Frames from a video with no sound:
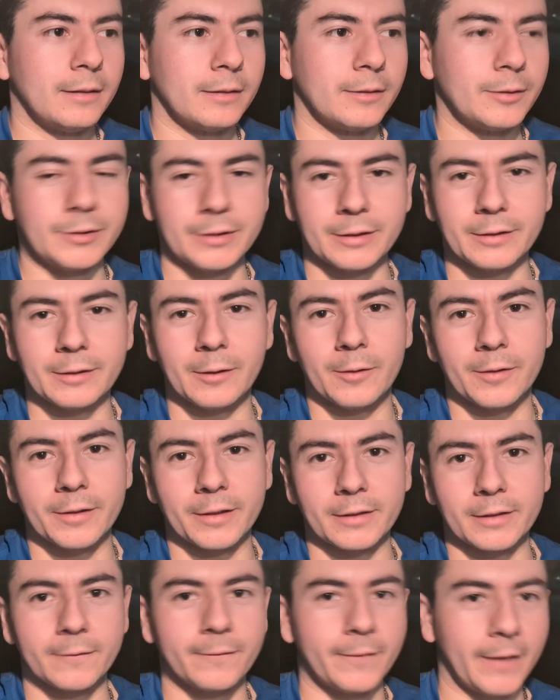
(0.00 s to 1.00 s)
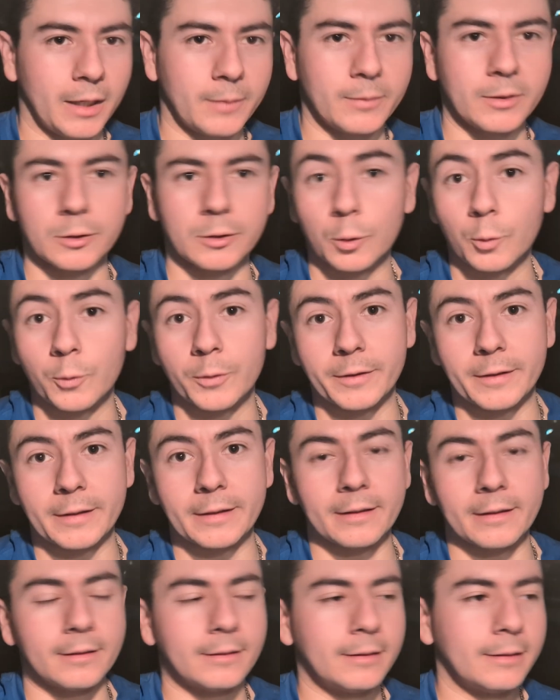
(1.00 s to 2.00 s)
you see all like the fame and glory they
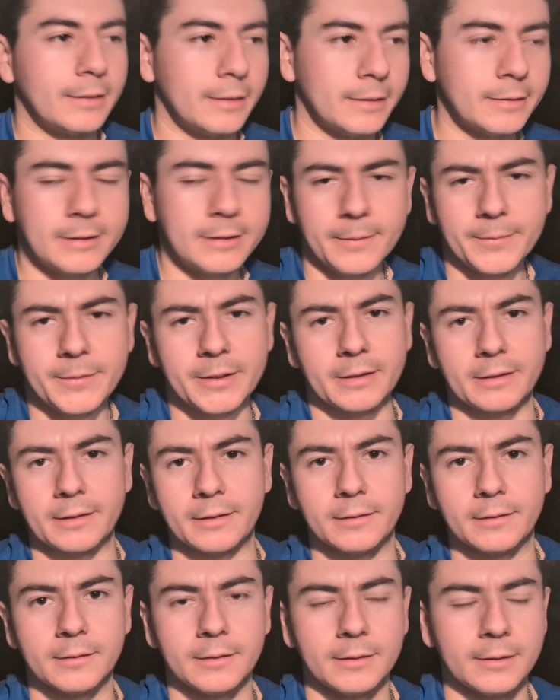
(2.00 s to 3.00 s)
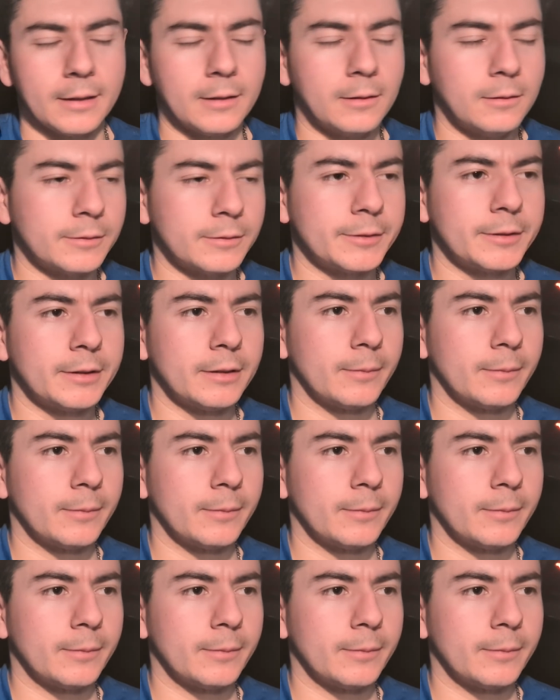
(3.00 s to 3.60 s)
get. It's tempting. You're like, oh shit.